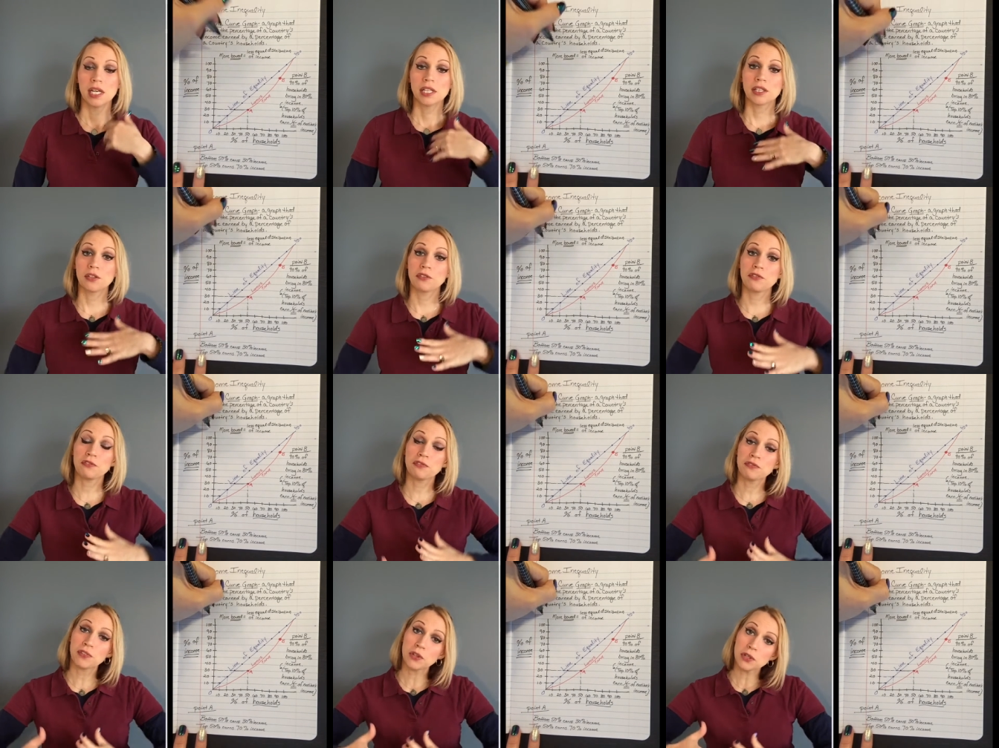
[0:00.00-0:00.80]
the
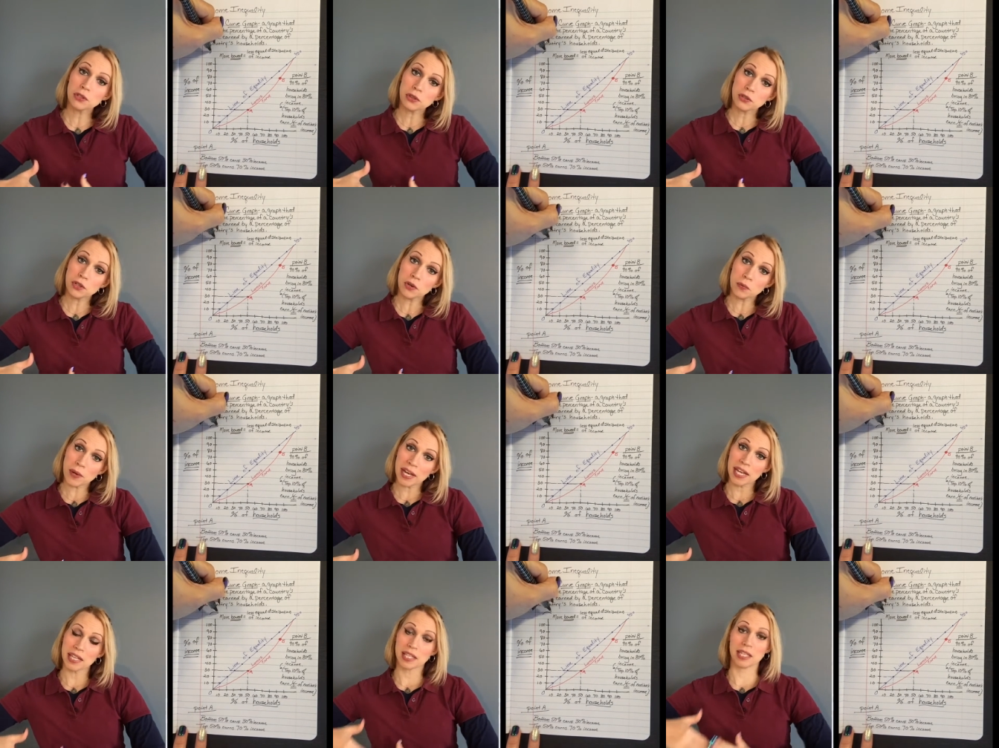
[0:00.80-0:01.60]
further
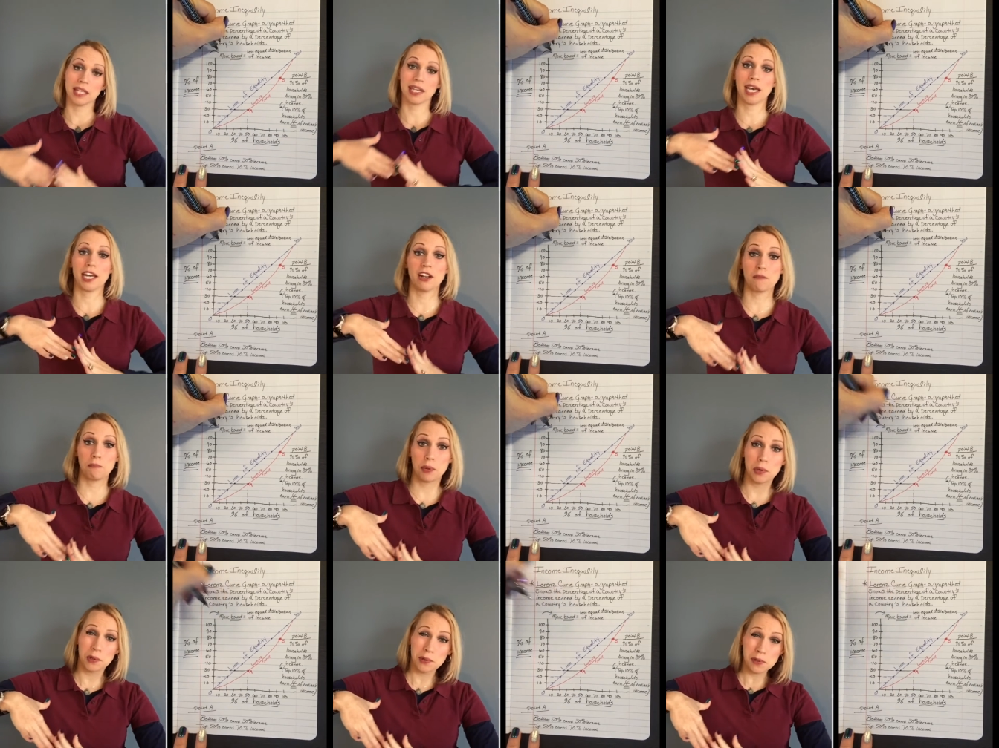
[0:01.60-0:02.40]
away that it kind of
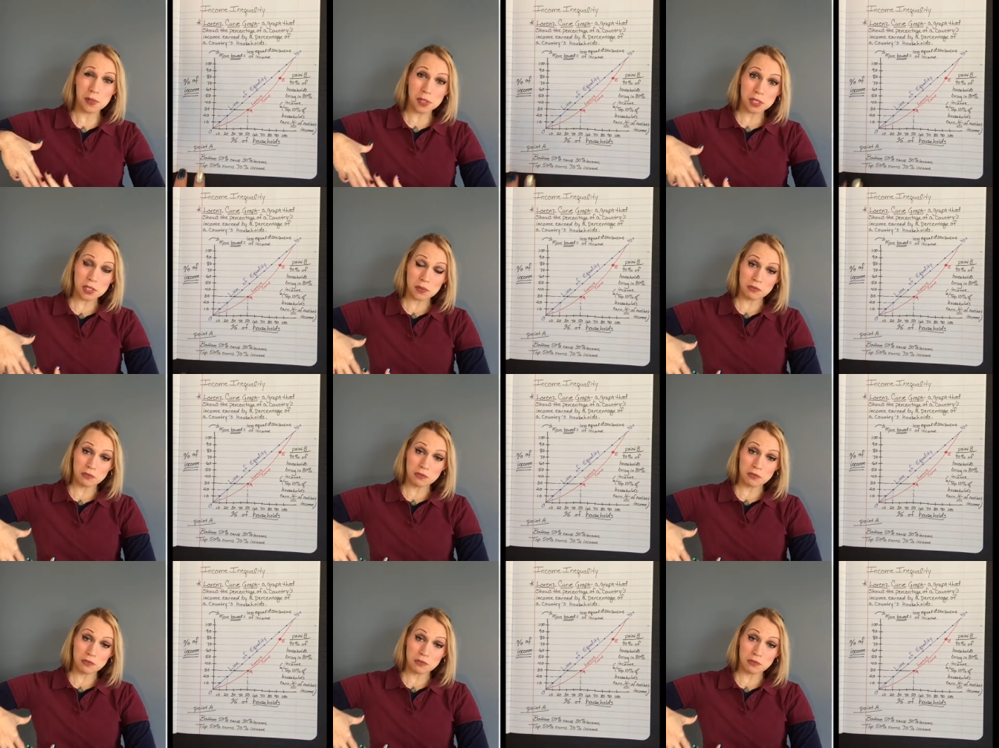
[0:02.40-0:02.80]
pulls